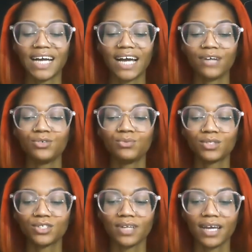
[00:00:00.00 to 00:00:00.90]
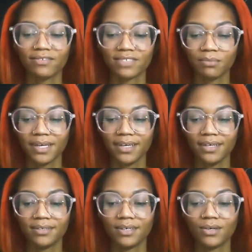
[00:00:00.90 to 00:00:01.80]
how you want your life to be,
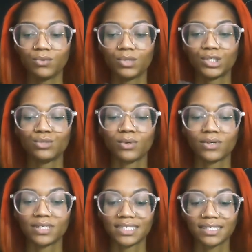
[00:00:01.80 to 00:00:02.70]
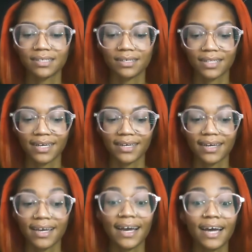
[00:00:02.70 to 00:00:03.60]
what you want it to look like,
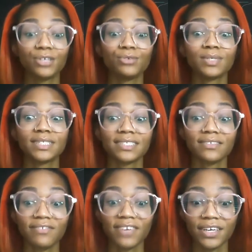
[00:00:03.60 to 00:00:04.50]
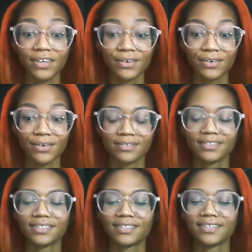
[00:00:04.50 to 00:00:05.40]
how you want it to feel.
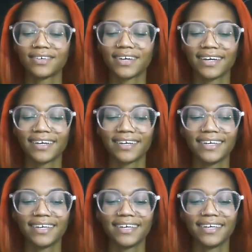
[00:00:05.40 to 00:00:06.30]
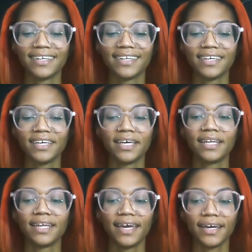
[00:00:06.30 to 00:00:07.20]
Okay. And
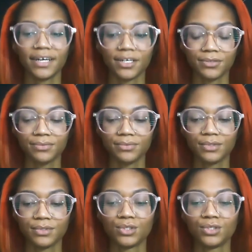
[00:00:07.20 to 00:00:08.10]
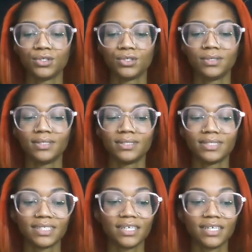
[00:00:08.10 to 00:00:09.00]
now,
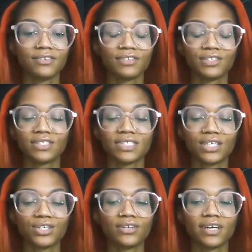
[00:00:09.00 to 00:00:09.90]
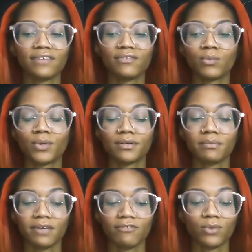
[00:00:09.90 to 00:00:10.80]
instead of it's like you're not even worrying
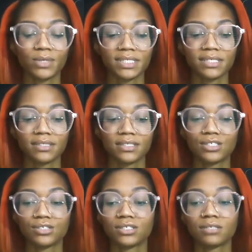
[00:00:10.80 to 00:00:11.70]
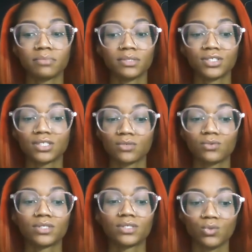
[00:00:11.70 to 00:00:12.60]
about voicing this, you're simply just
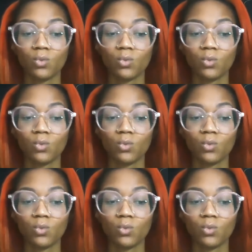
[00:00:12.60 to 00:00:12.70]
going to